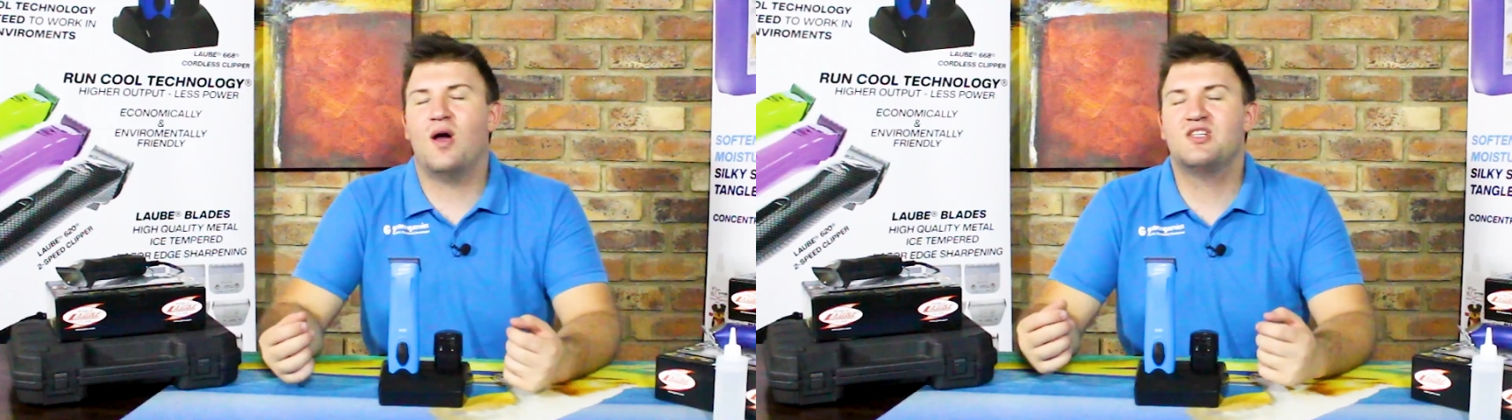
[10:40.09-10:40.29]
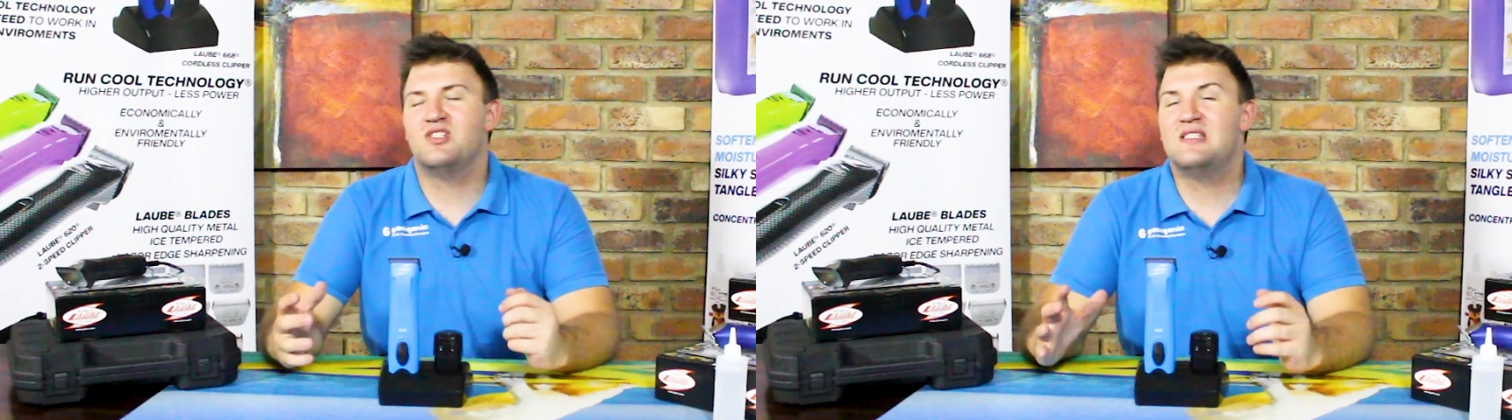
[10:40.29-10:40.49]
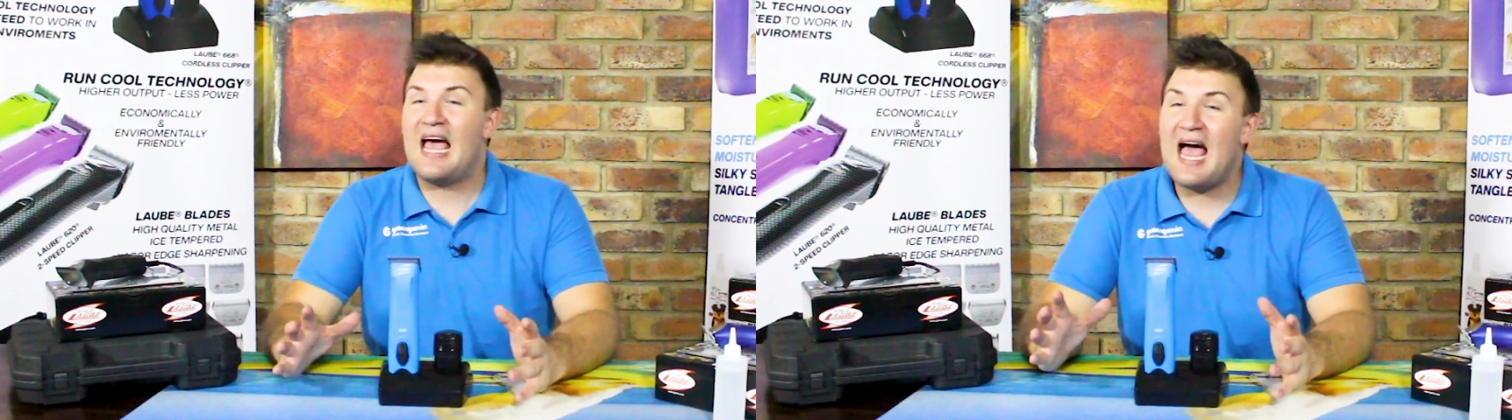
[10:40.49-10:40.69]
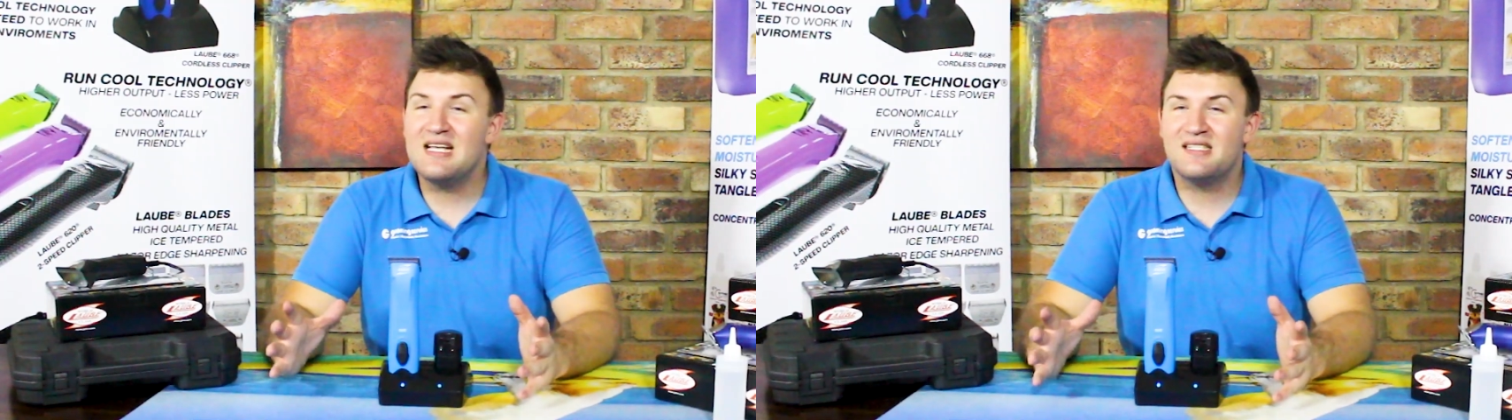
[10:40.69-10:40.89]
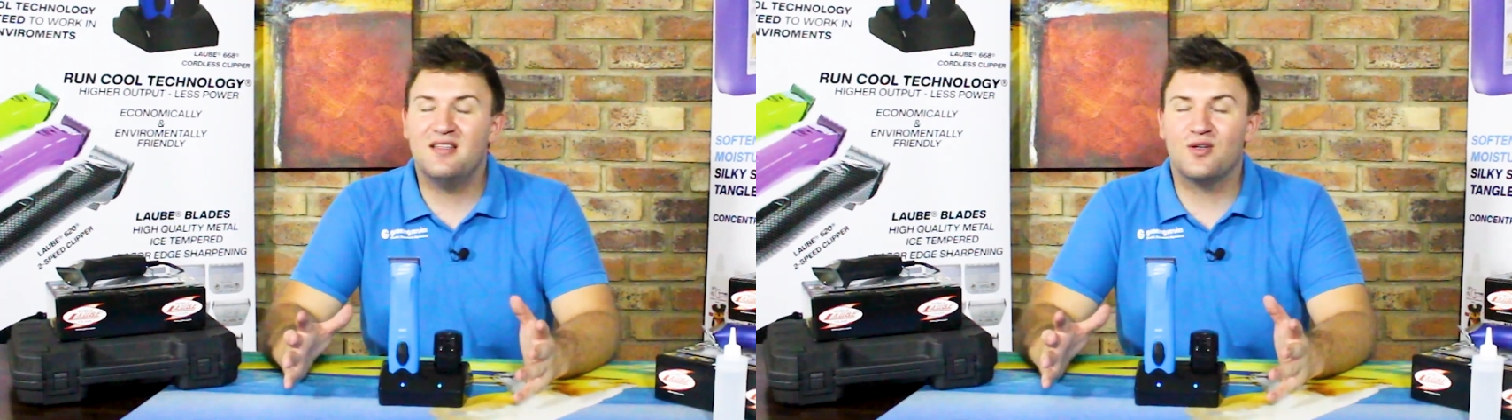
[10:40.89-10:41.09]
questions
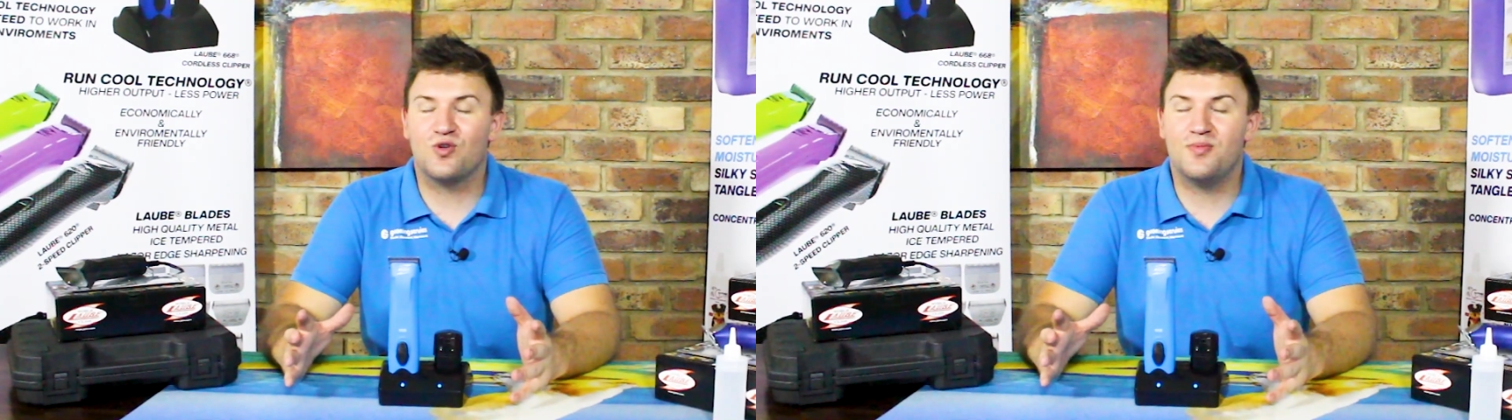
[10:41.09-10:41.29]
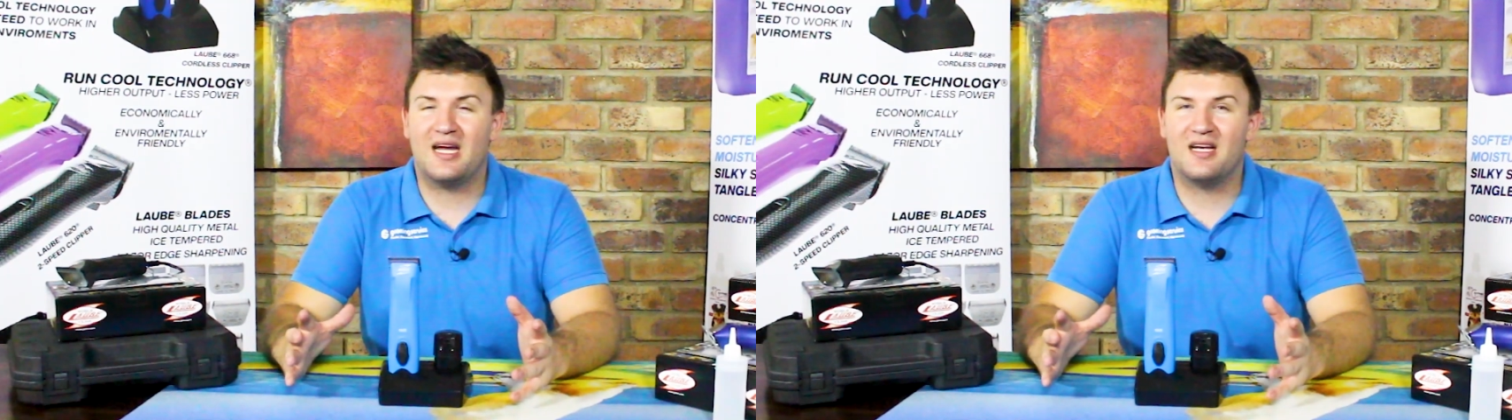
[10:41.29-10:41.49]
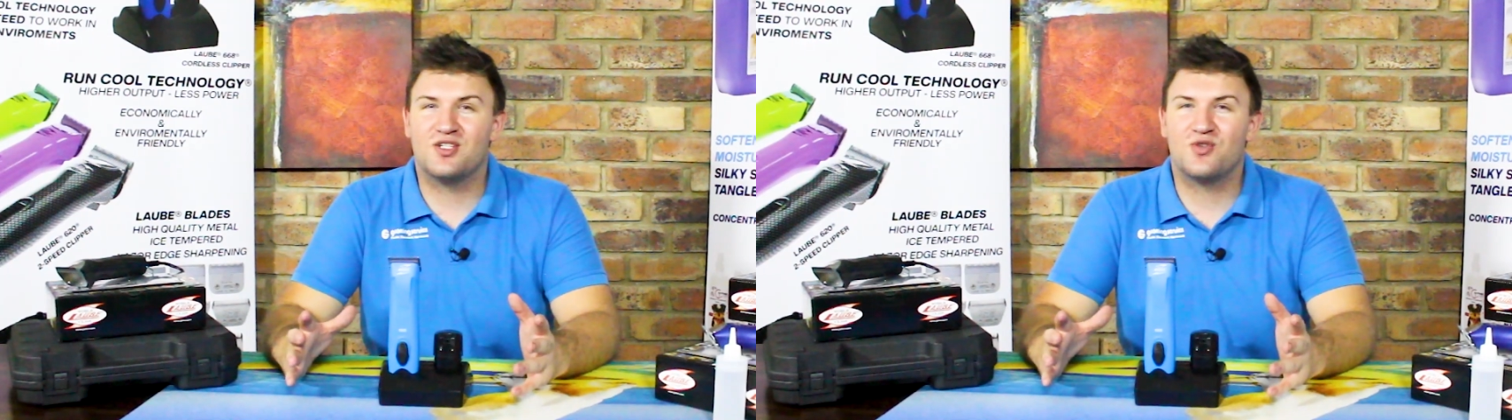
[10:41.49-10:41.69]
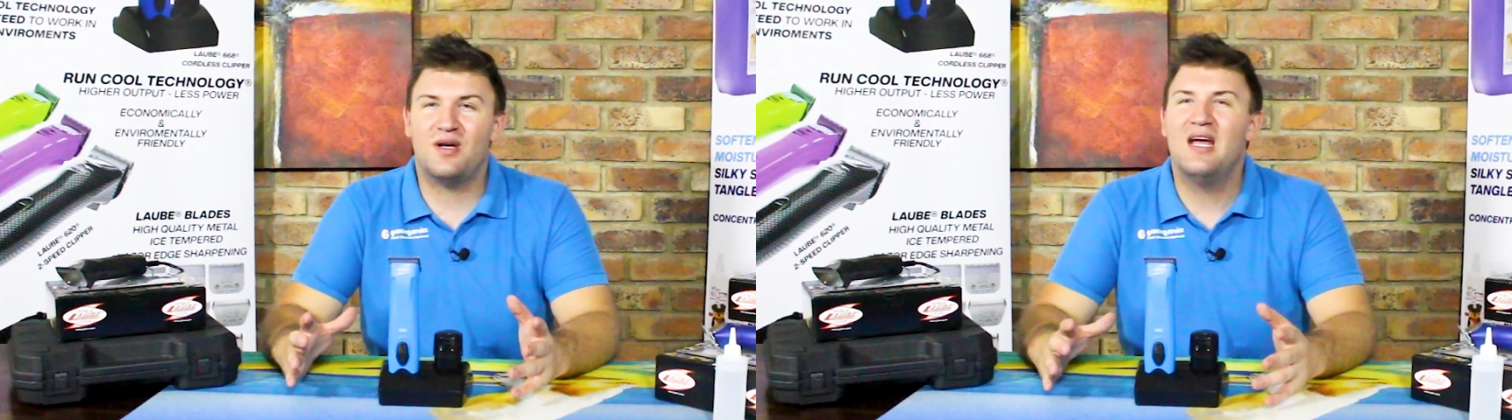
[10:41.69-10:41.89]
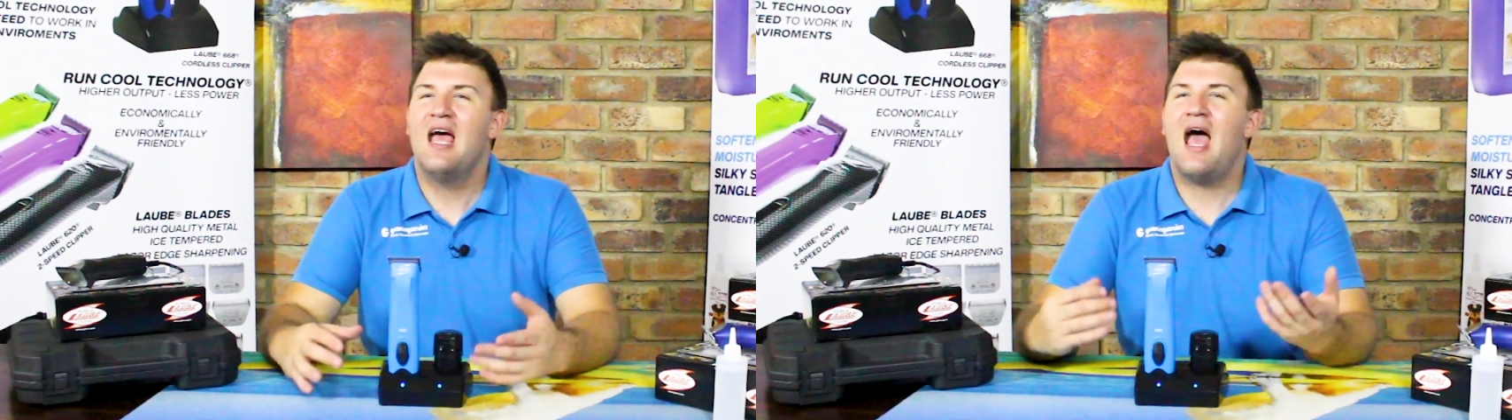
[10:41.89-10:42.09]
asked in the grooming
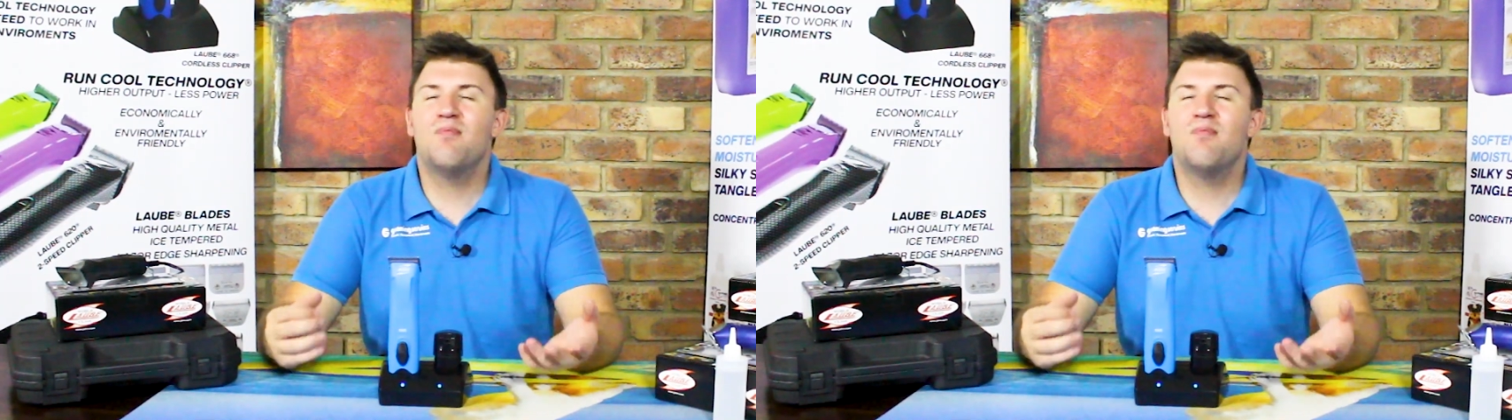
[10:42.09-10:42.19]
industry